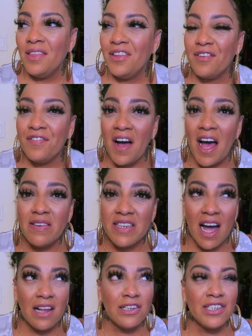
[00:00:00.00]
They're
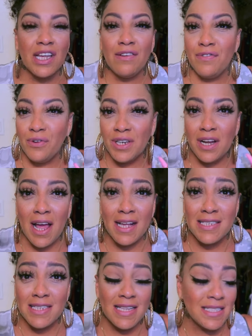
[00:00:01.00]

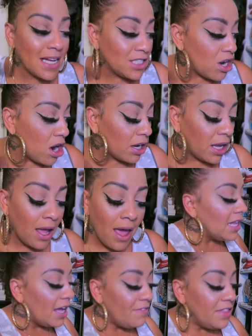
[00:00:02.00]
$5.49 at Target.
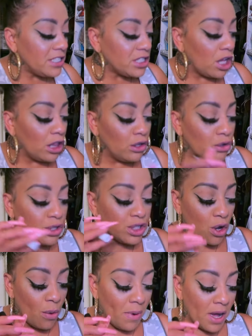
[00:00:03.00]
Love this glue
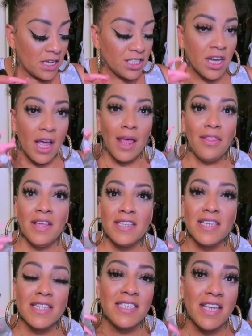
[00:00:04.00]
so much.
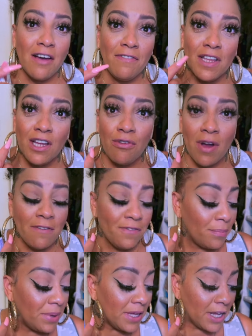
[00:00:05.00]
This is definitely great
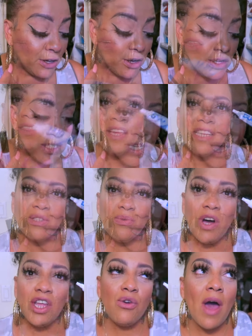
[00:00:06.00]
for beginners. This
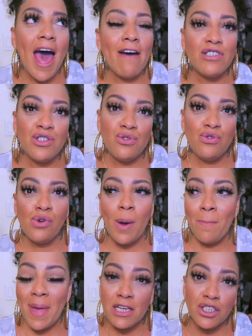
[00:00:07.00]
one you have to
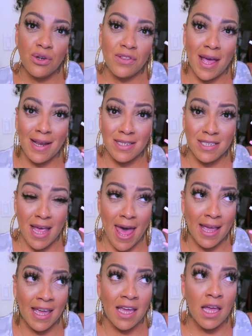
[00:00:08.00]
make sure that it's
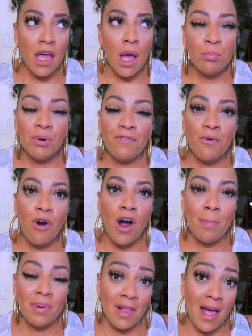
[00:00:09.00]
tacky before
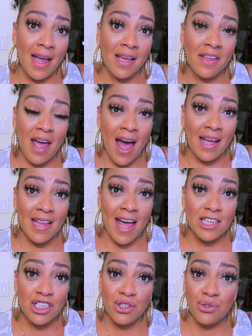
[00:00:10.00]
applying the
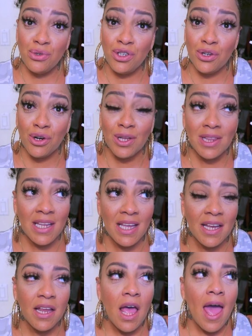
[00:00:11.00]
eyelash to your
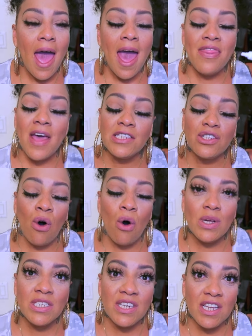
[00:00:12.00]
lid. And that's
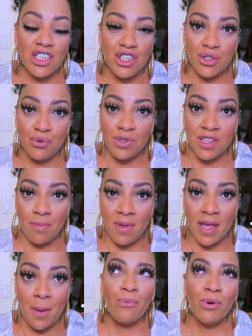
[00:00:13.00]
always an issue with
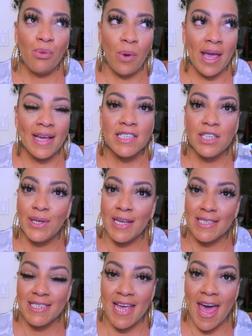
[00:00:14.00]
me. I will wait until it
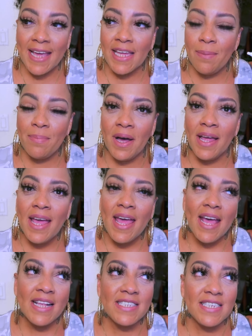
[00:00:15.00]
gets tacky, but
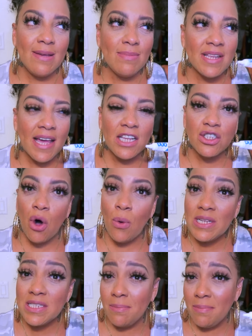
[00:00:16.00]
it seems like it's
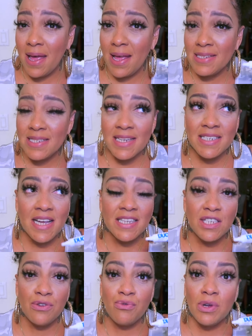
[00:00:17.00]
always a mess. It
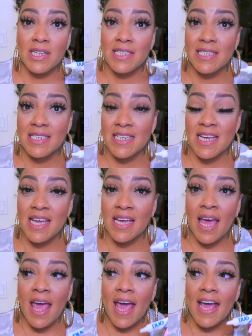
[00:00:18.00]
doesn't really
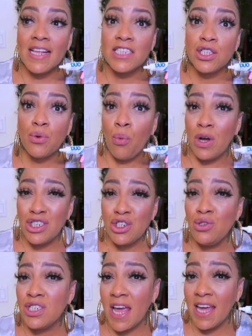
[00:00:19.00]
stick. It's once
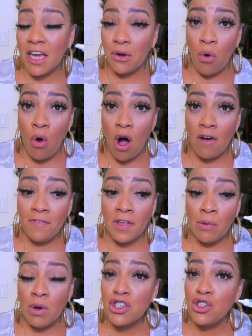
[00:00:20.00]
you take it off,
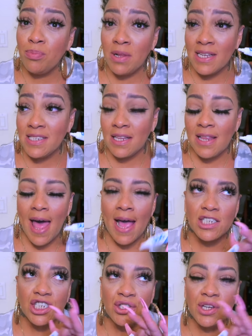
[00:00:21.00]
once you place the
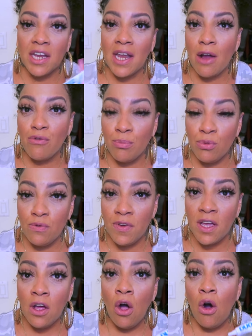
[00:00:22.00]
lash, you cannot remove
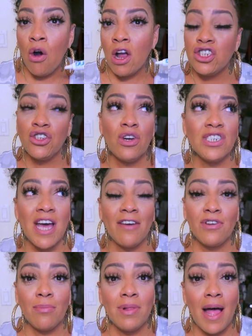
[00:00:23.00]
it or else you're going to
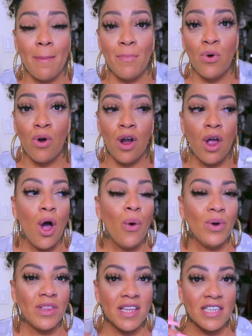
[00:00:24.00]
have to apply more.
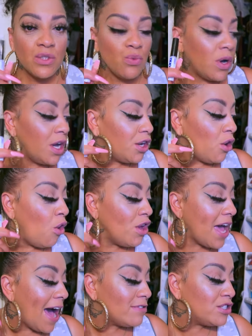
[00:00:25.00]
With this one, all
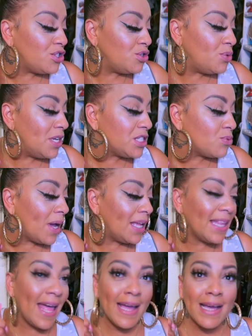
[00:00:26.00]
you have to do is wait
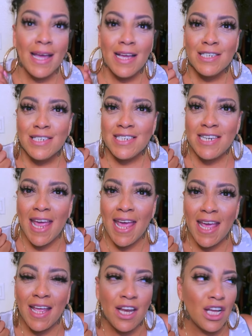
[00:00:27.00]
like
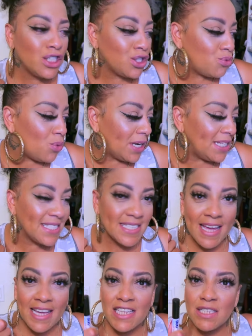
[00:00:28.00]
10, 20
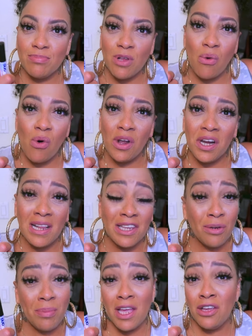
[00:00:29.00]
seconds, blow on it a
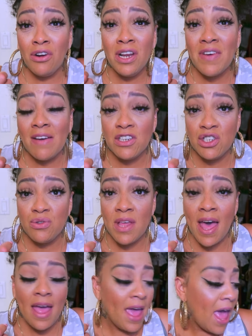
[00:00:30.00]
little bit. You don't even have to do
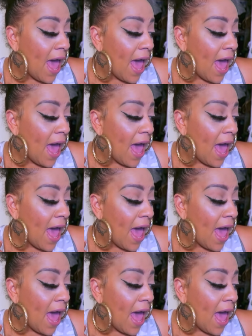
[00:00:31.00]
that.